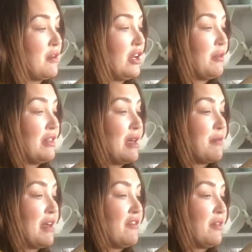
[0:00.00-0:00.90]
blue on that
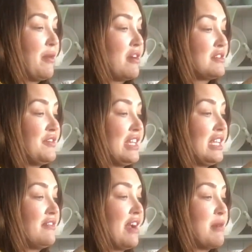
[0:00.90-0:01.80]
bit, I think, where I was
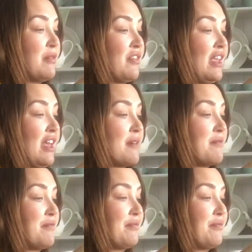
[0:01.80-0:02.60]
fiddling around with the, um,